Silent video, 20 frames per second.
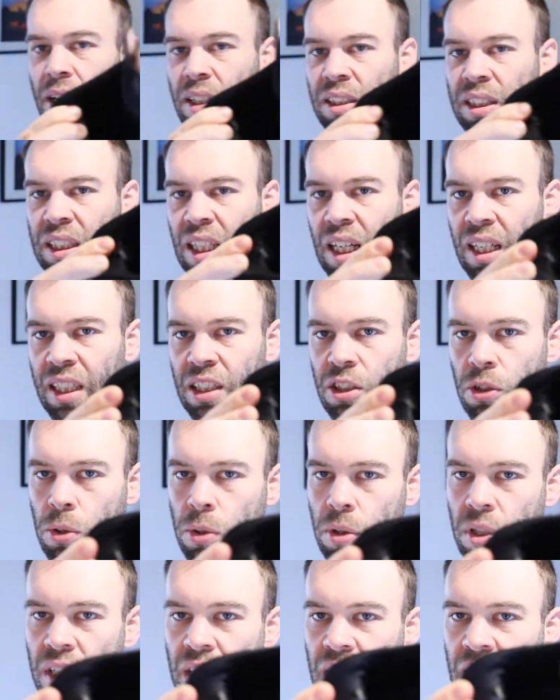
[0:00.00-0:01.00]
are starting
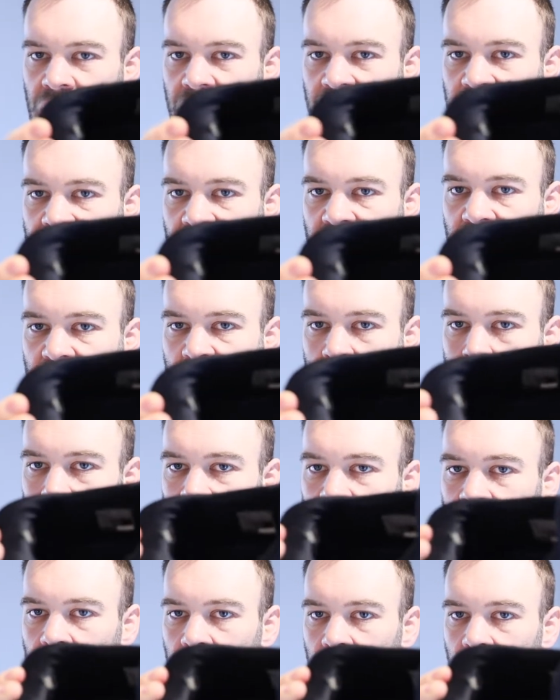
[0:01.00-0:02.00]
to see a
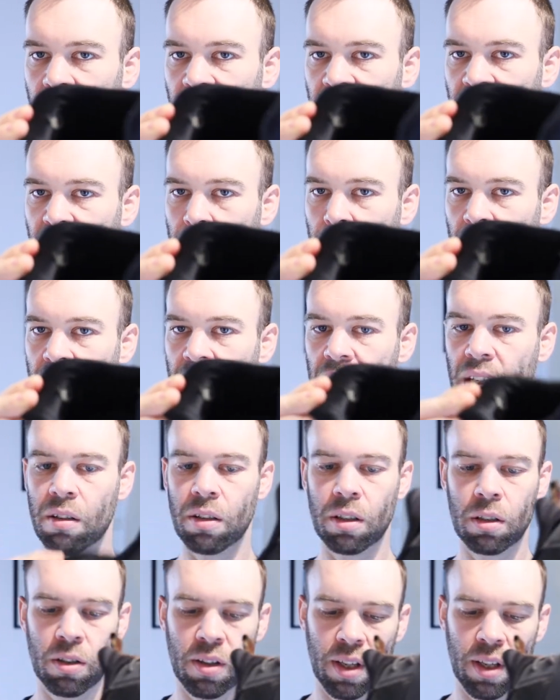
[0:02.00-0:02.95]
split in the material